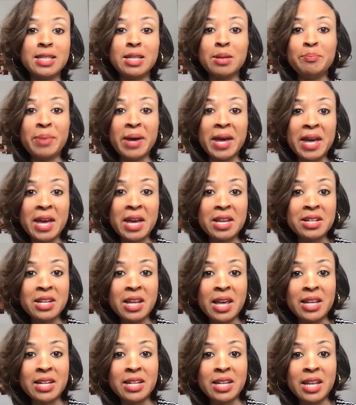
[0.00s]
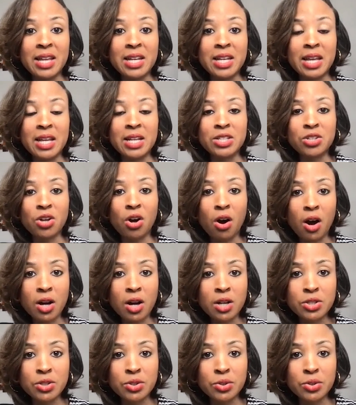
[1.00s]
debate and
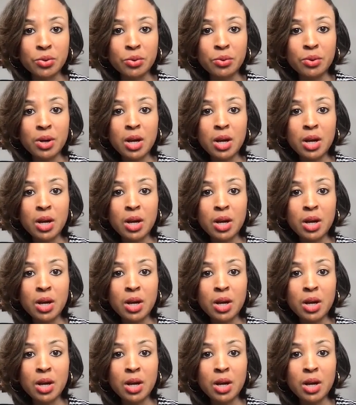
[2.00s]
talk to